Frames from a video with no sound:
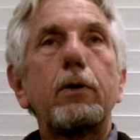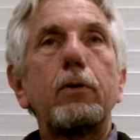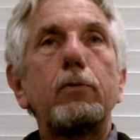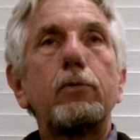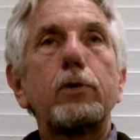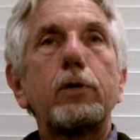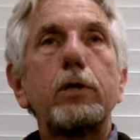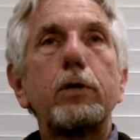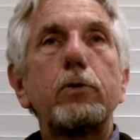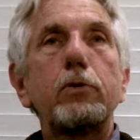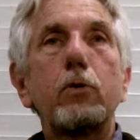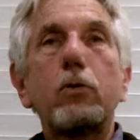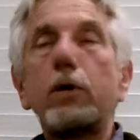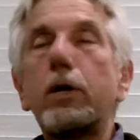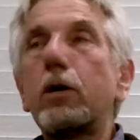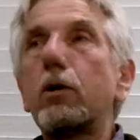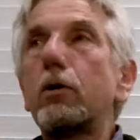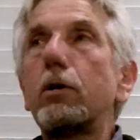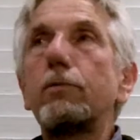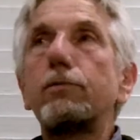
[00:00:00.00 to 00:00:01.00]
You see, so
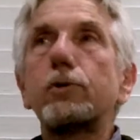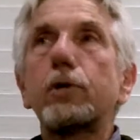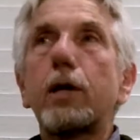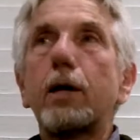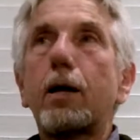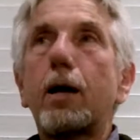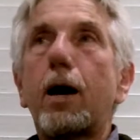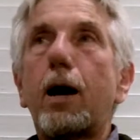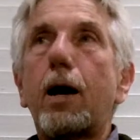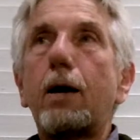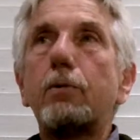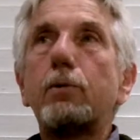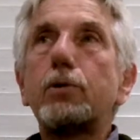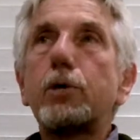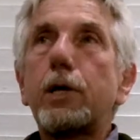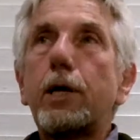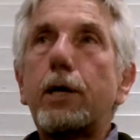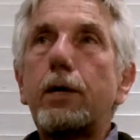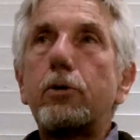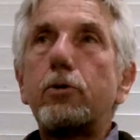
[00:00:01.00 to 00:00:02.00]
He could have said I was
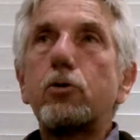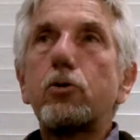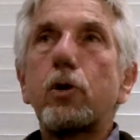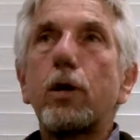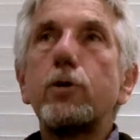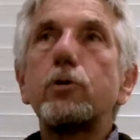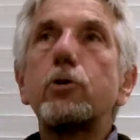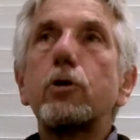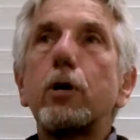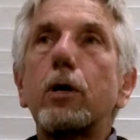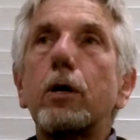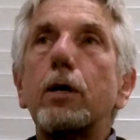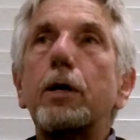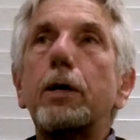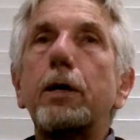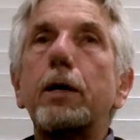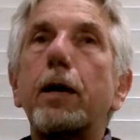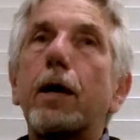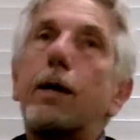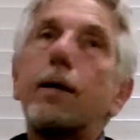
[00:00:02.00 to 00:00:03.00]
a hidden treasure
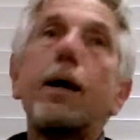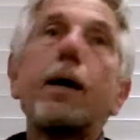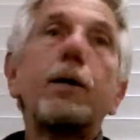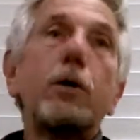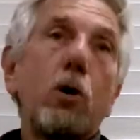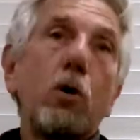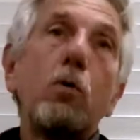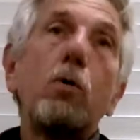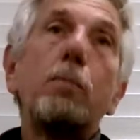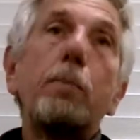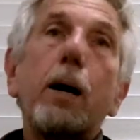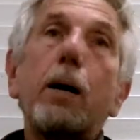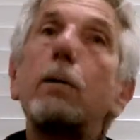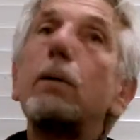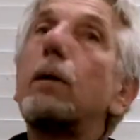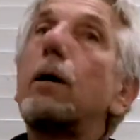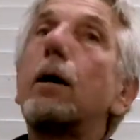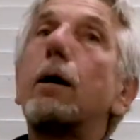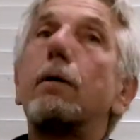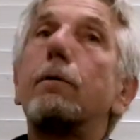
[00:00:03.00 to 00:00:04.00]
and I know about
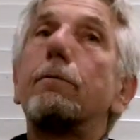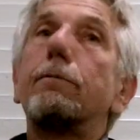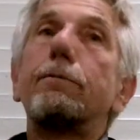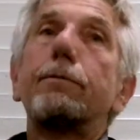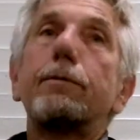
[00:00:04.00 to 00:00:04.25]
love.